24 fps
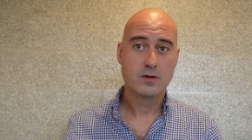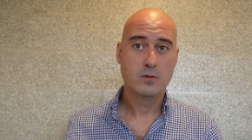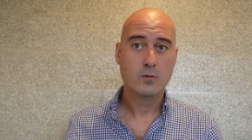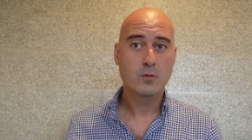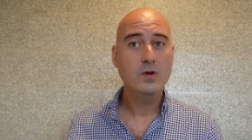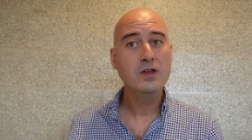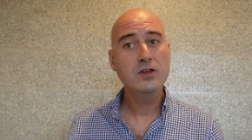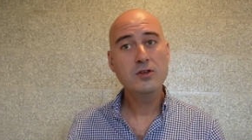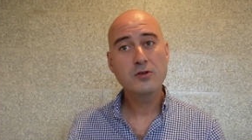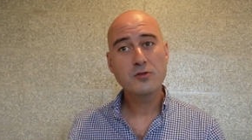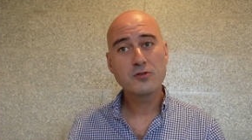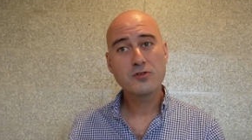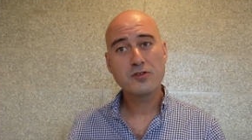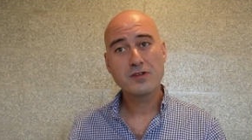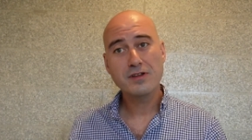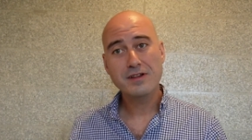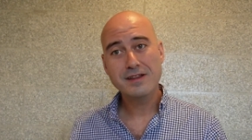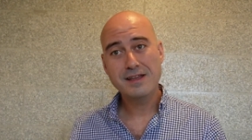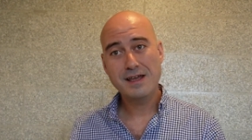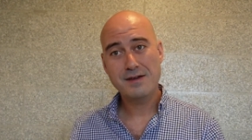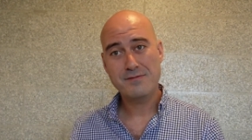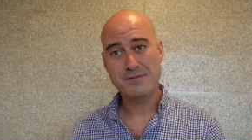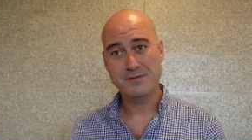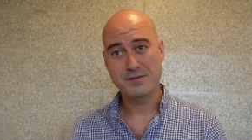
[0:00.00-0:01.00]
Windows
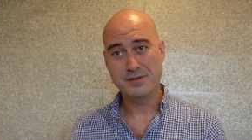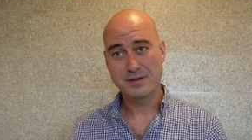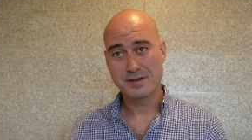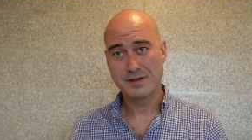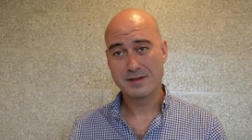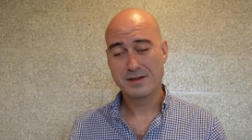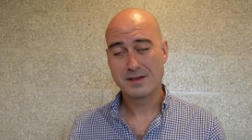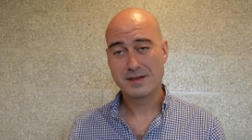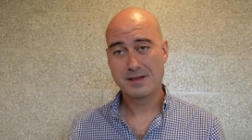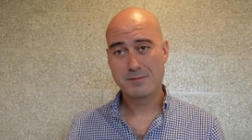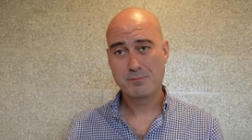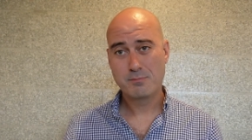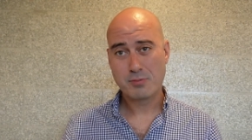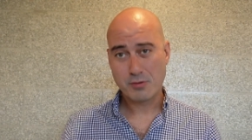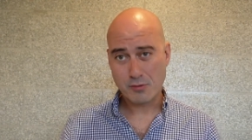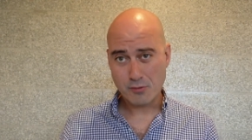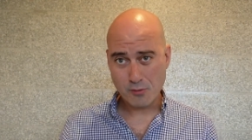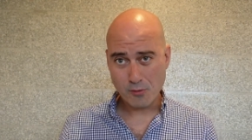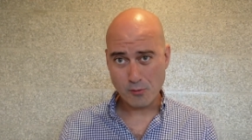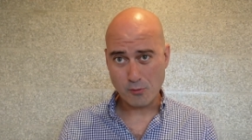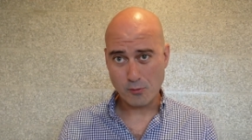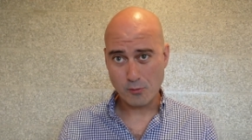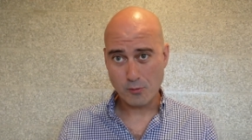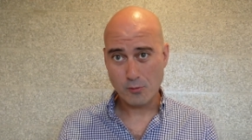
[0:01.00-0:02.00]
11
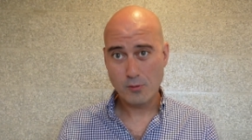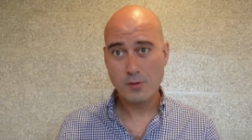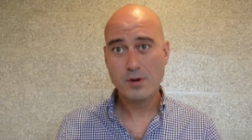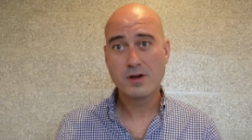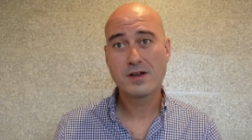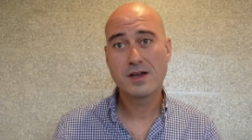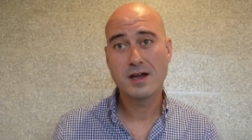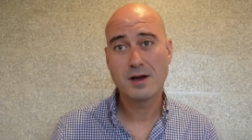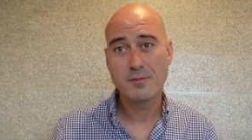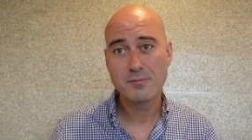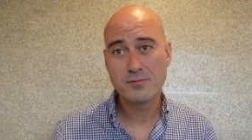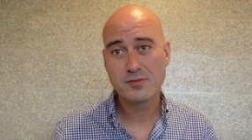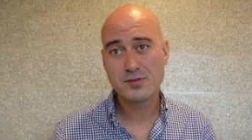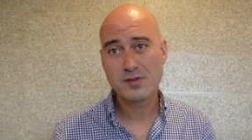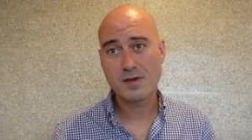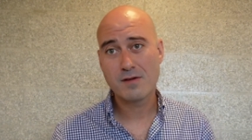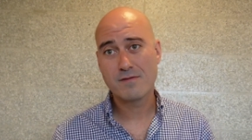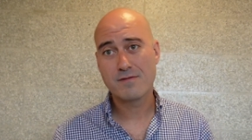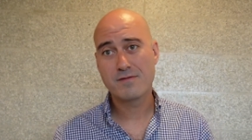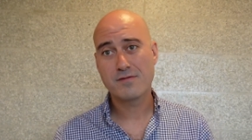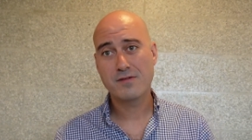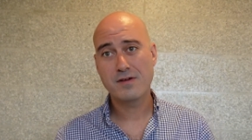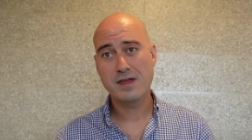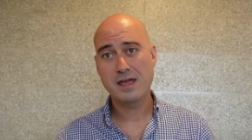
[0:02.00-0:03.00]
Pro comes
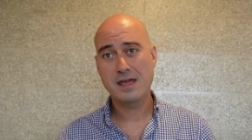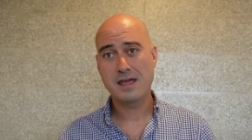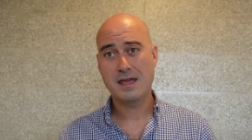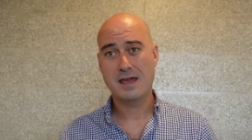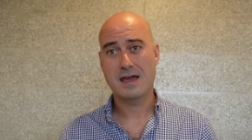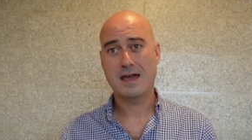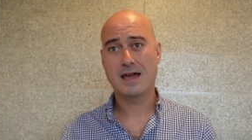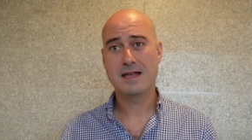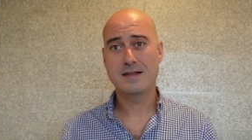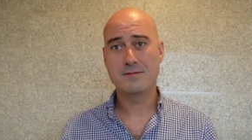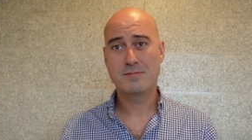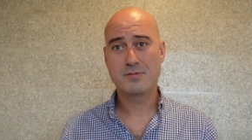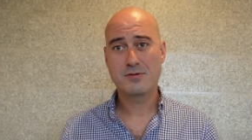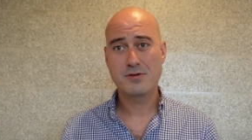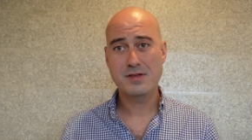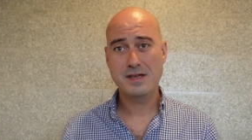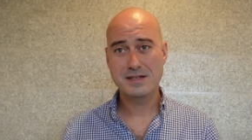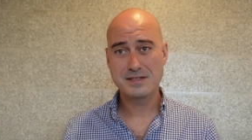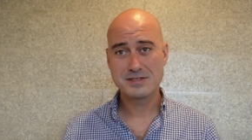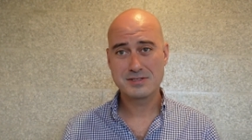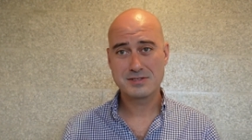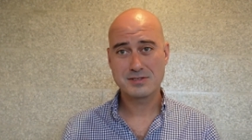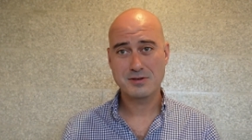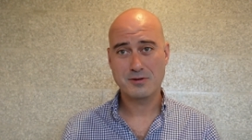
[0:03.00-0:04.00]
free and
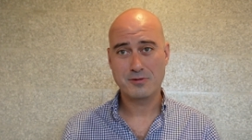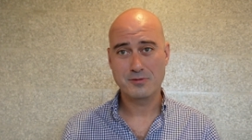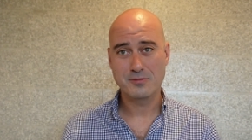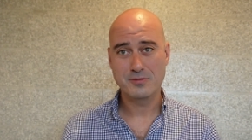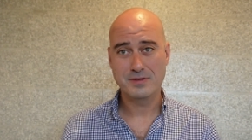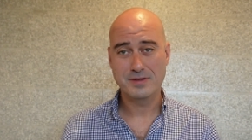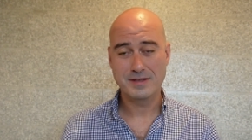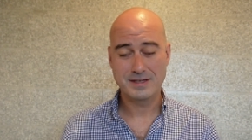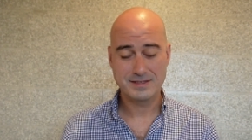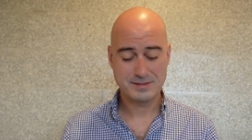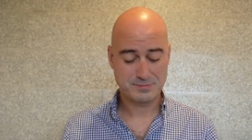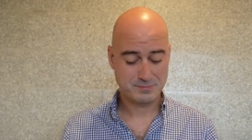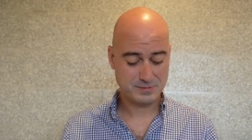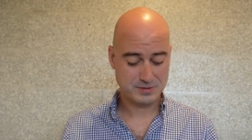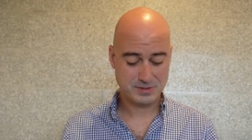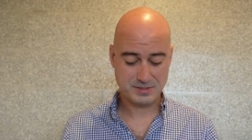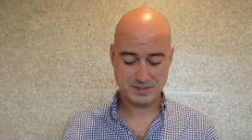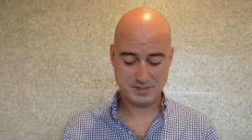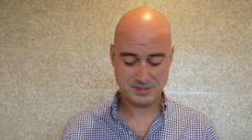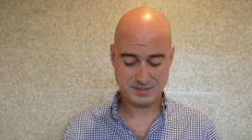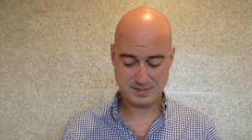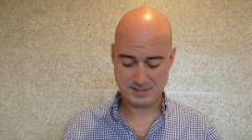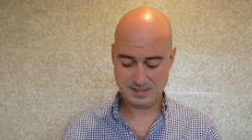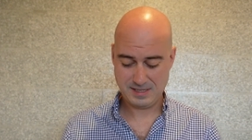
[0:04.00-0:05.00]
pre-installed in this, which
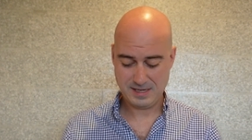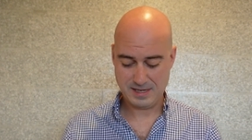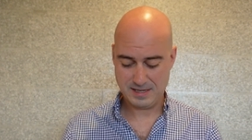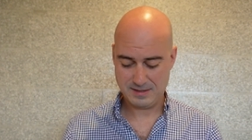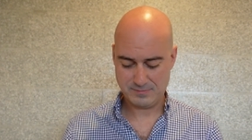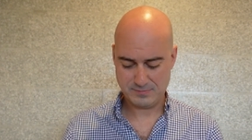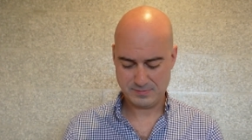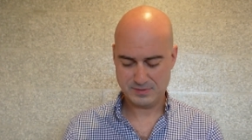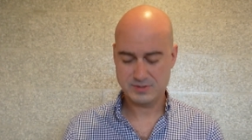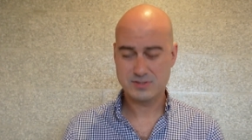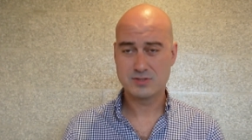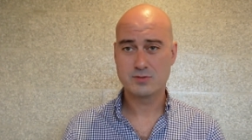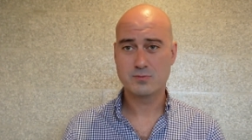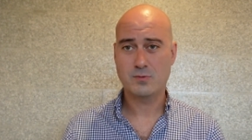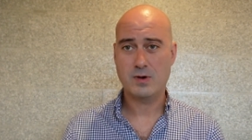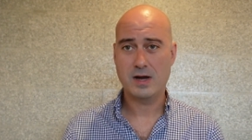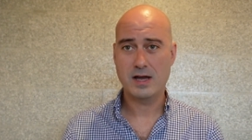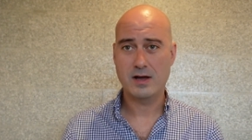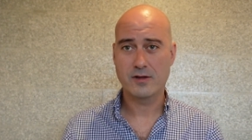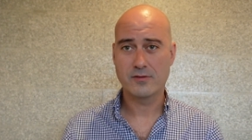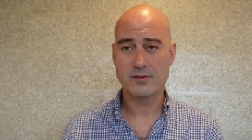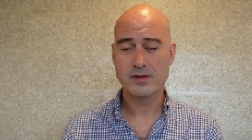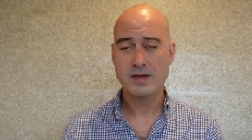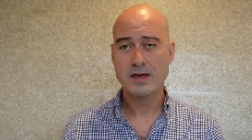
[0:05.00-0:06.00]
is, yeah, which is
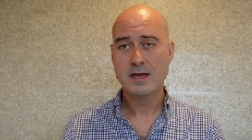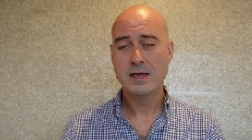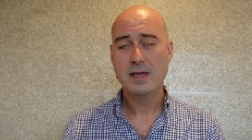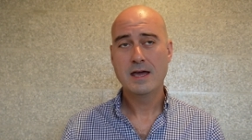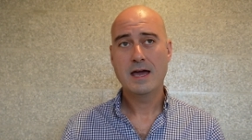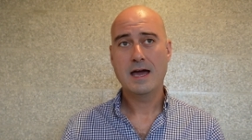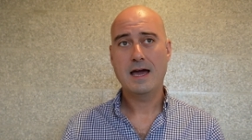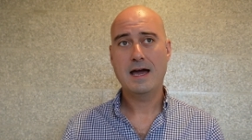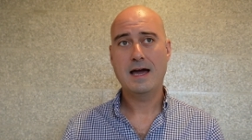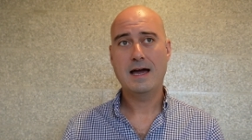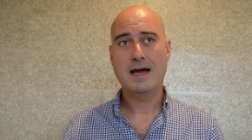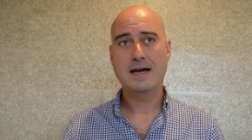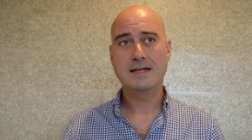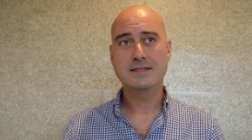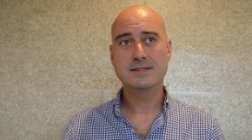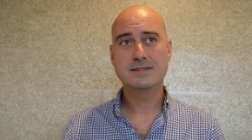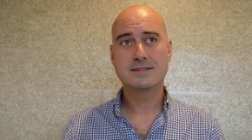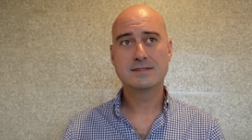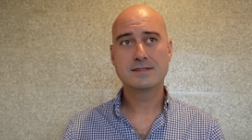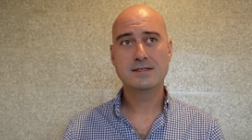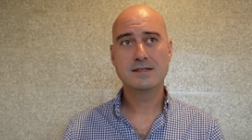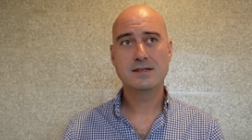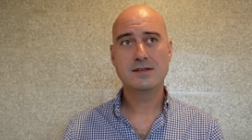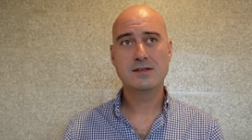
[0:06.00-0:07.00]
wild. And
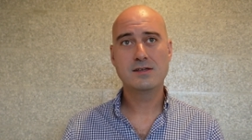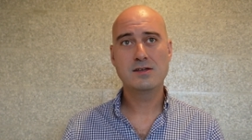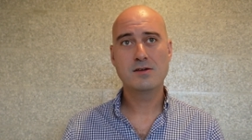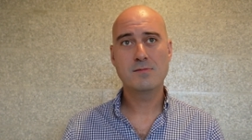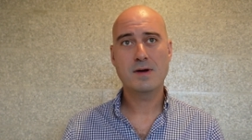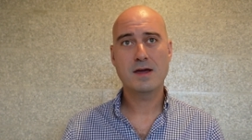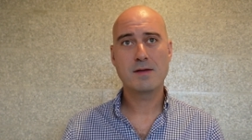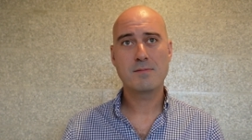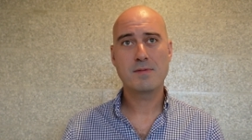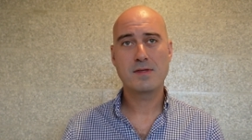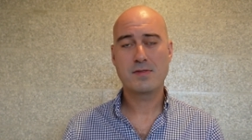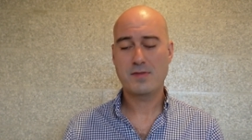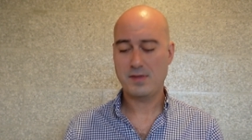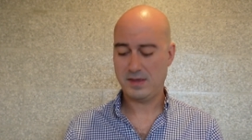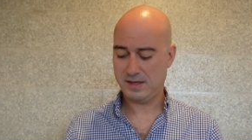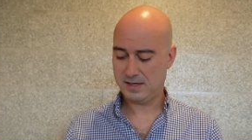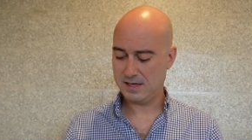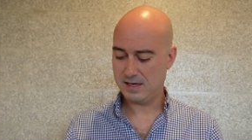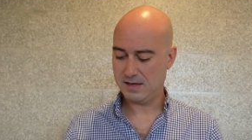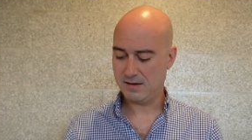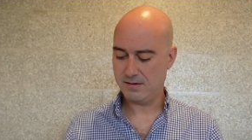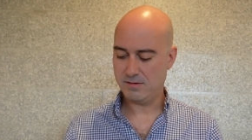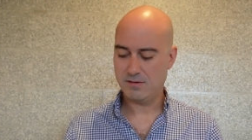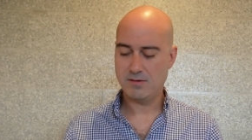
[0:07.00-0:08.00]
you might be
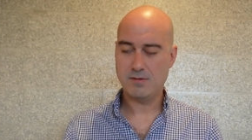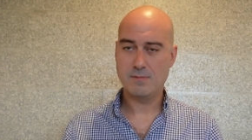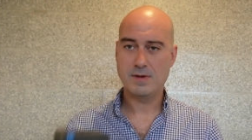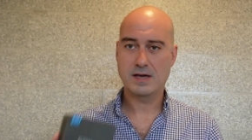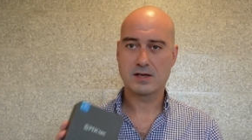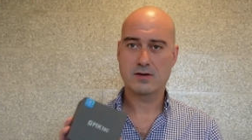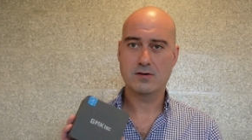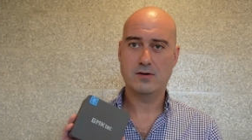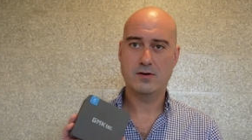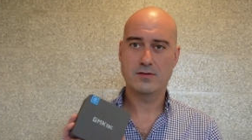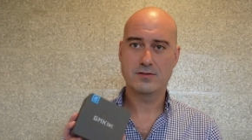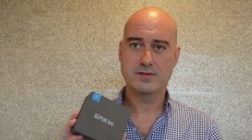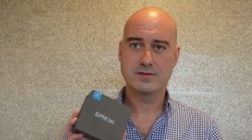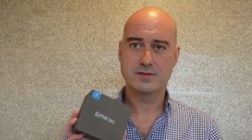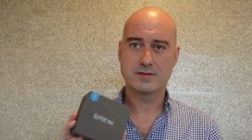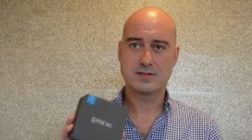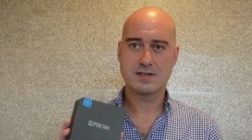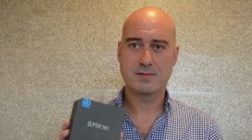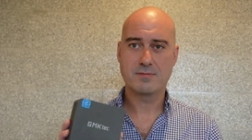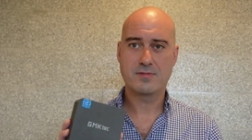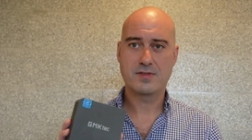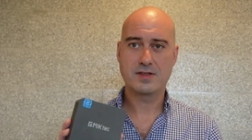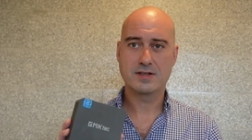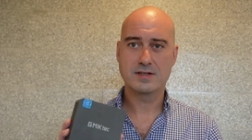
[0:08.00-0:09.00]
thinking, oh my God,
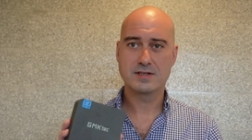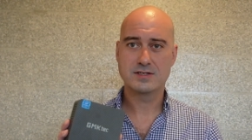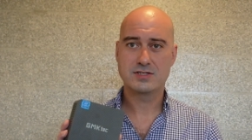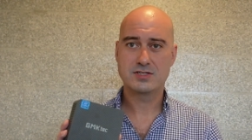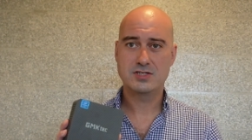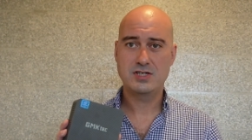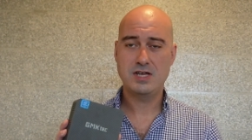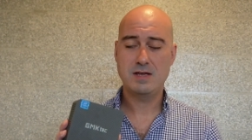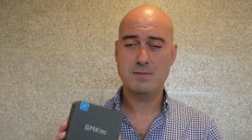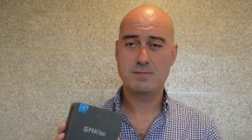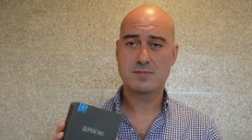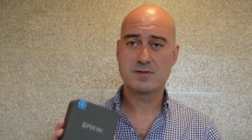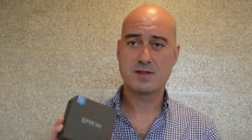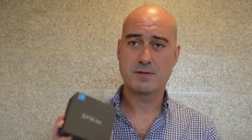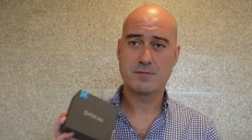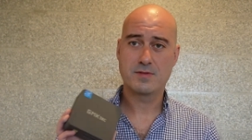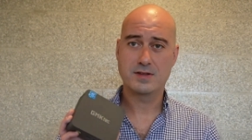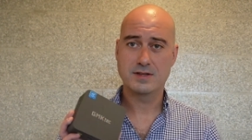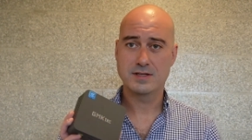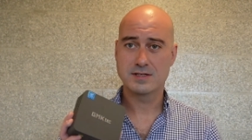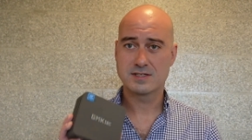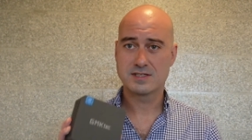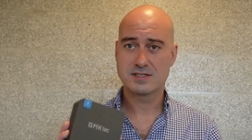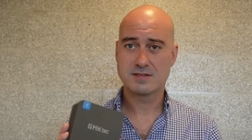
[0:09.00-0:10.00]
something this cheap,
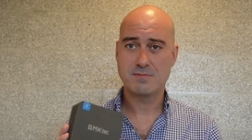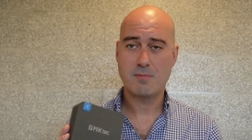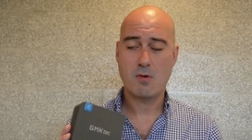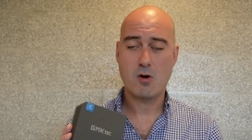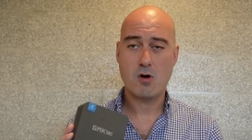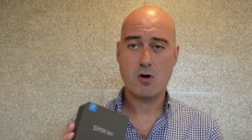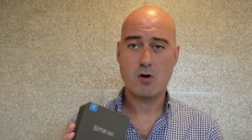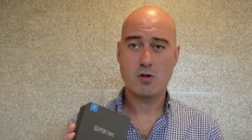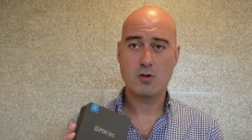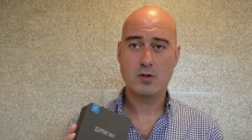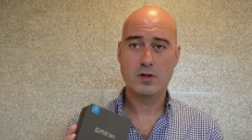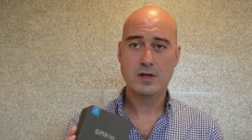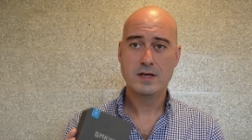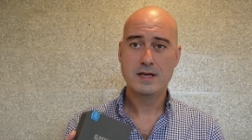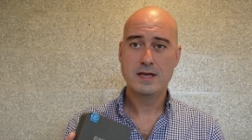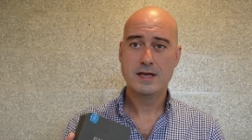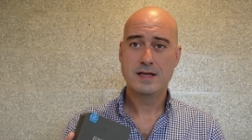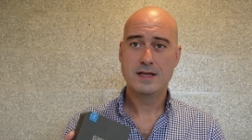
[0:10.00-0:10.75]
something this small,